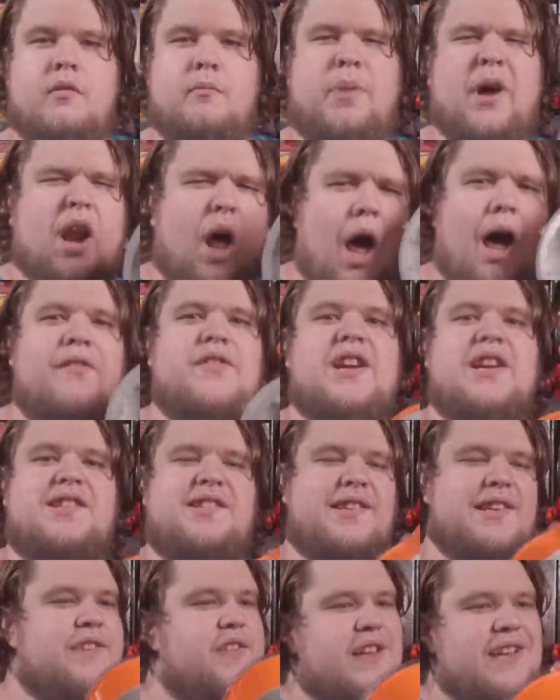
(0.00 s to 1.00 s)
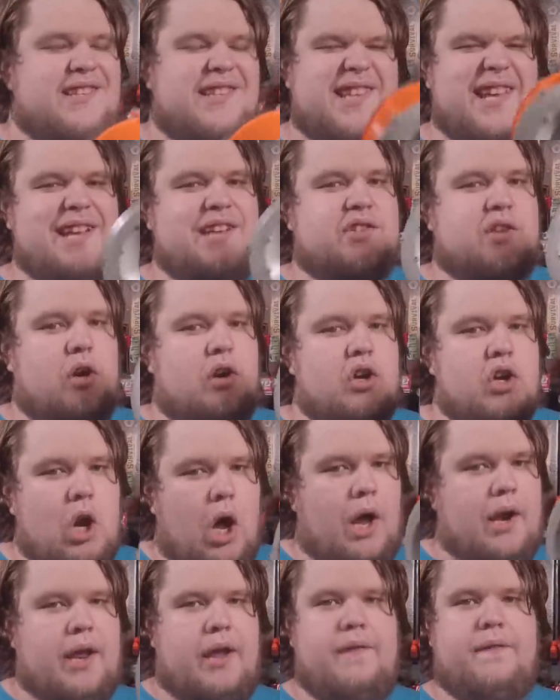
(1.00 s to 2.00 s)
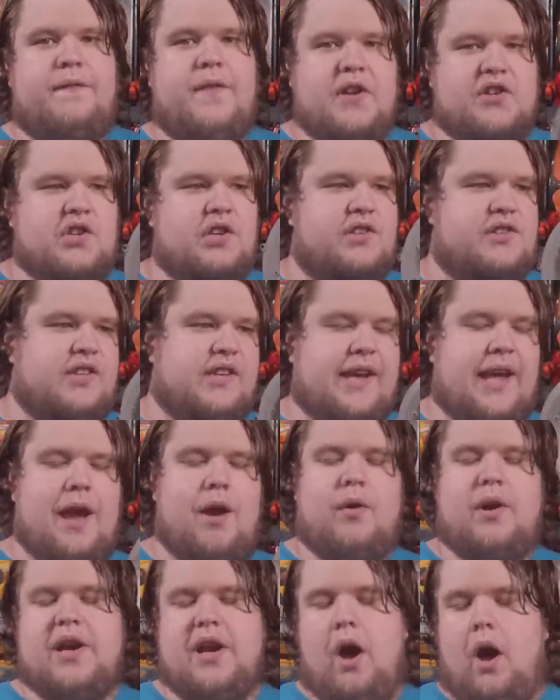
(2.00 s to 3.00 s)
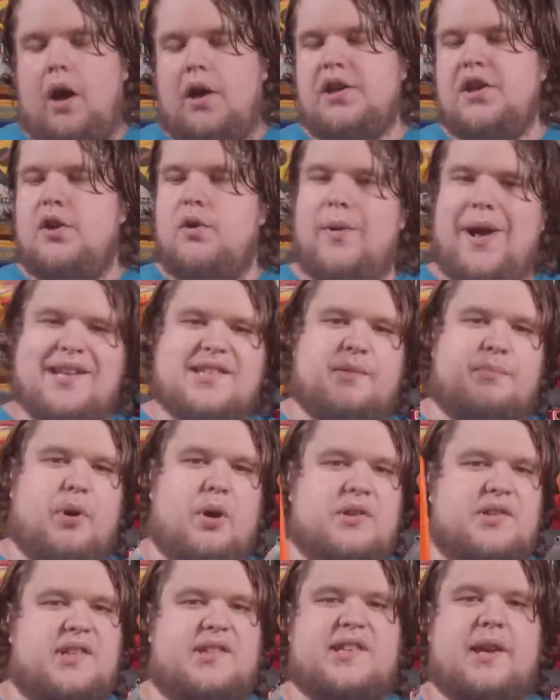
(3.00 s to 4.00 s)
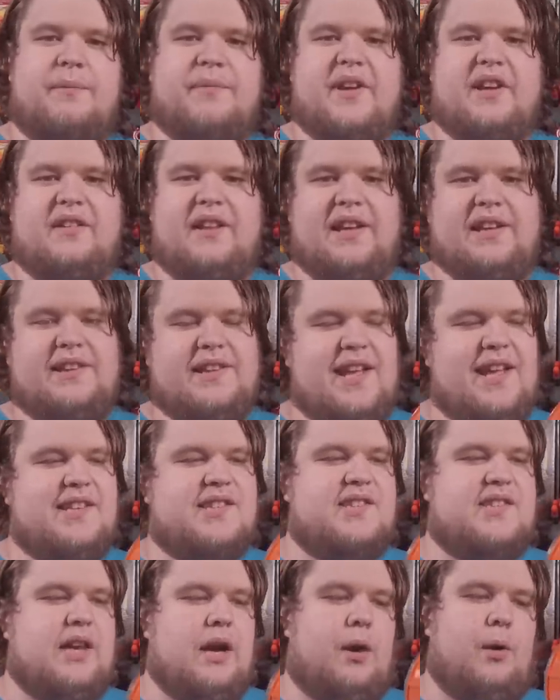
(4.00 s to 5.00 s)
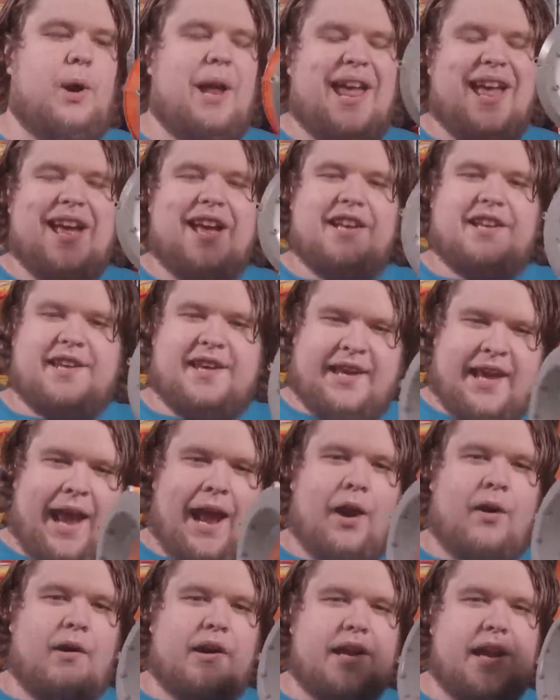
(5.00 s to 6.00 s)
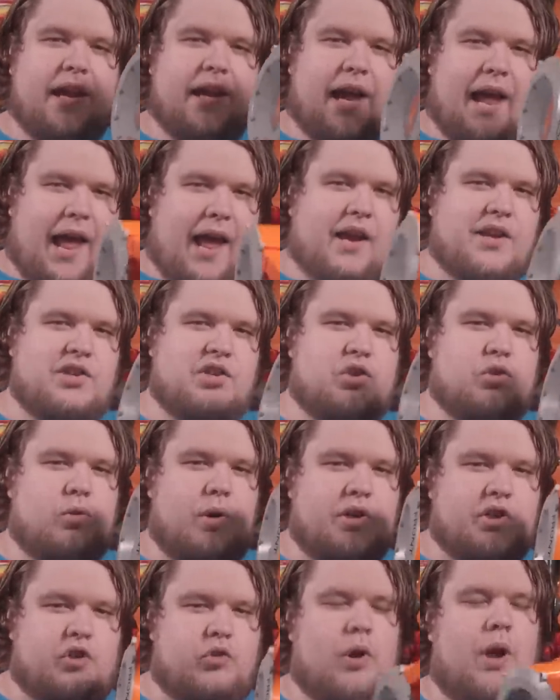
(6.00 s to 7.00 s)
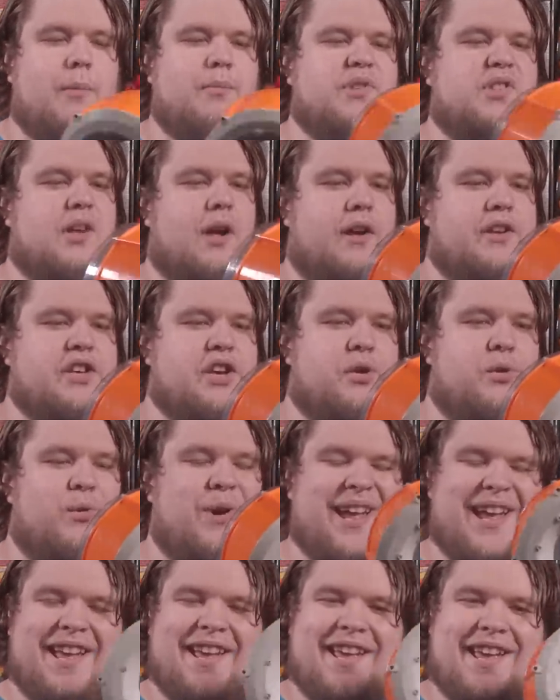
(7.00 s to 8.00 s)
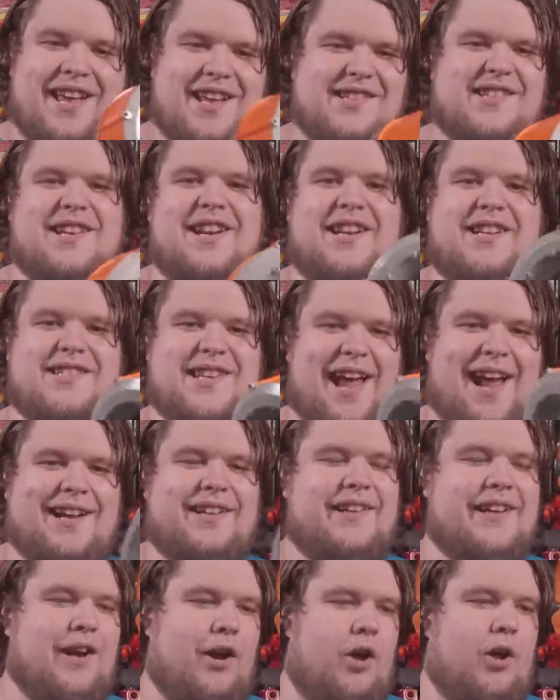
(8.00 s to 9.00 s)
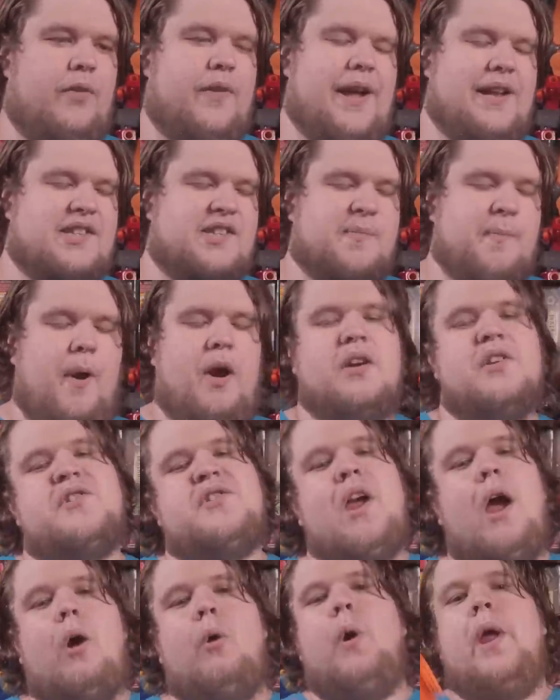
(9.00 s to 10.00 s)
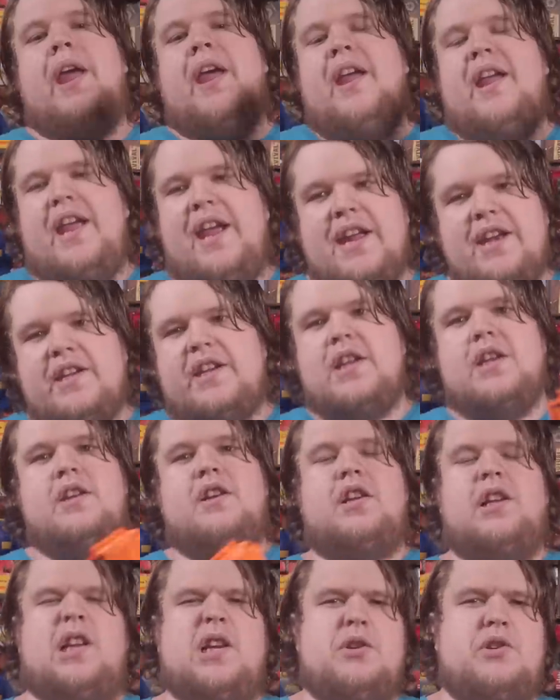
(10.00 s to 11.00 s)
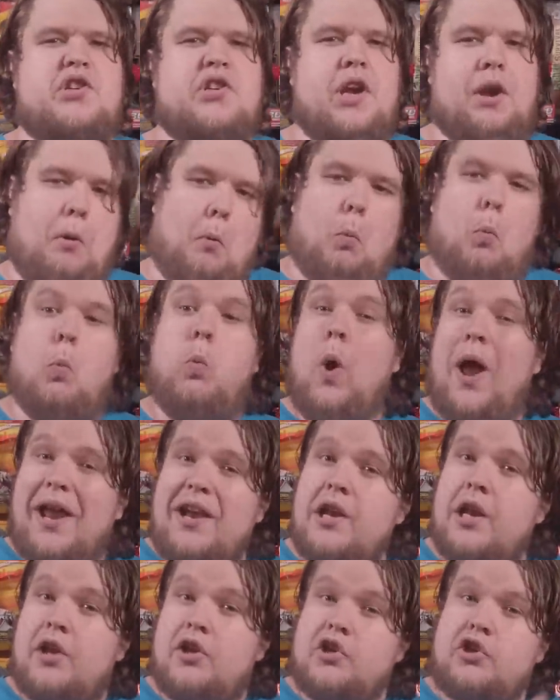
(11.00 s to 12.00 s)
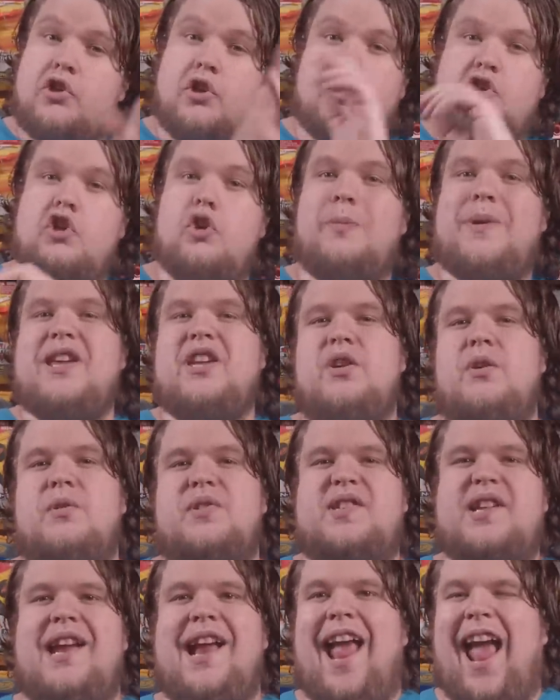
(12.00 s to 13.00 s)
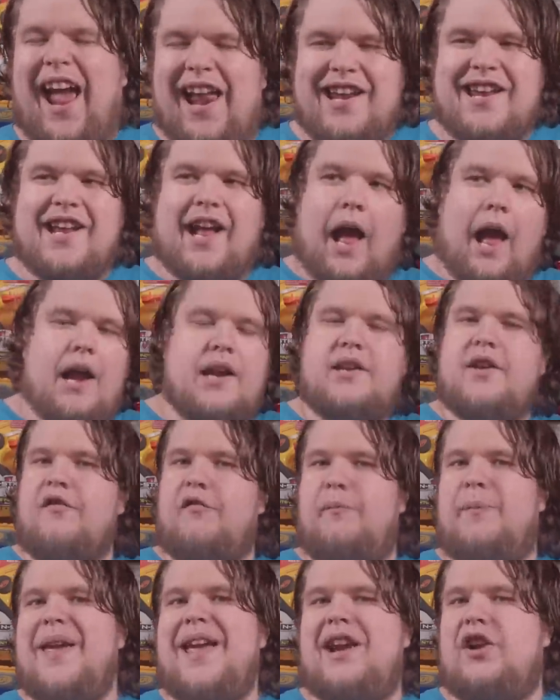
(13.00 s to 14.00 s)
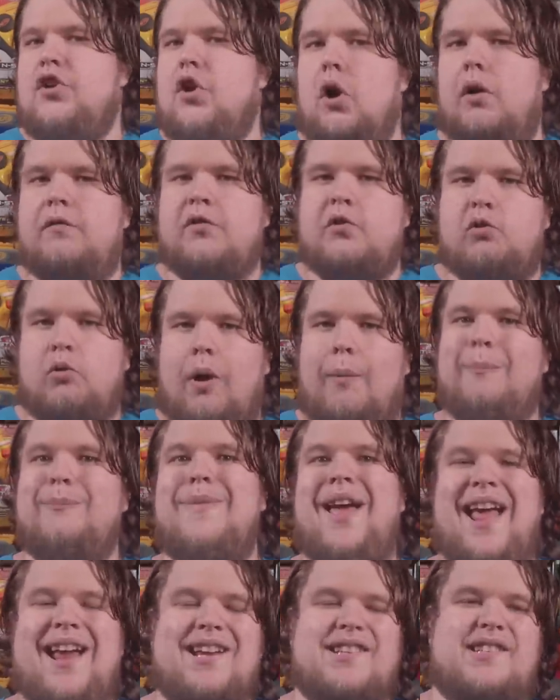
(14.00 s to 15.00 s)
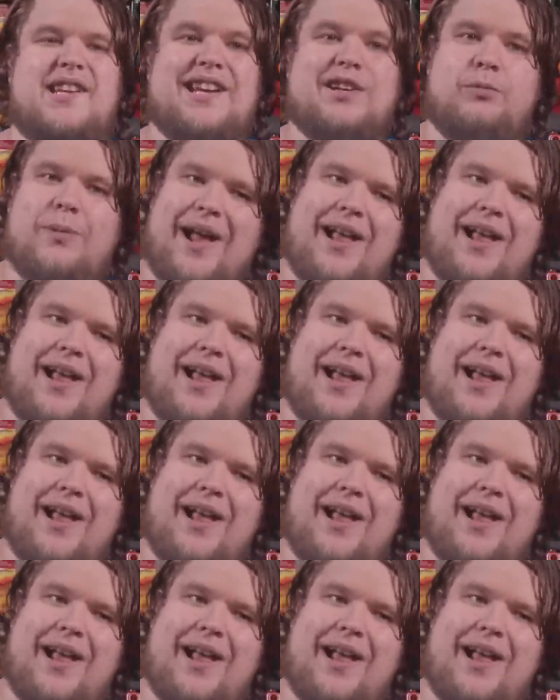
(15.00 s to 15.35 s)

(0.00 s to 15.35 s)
But obviously these things are not efficient to carry on you as opposed to something like this, so carrying extra drums on you isn't exactly all that smart. So, in conclusion, when should you be using any kind of big Nerf drum magazine?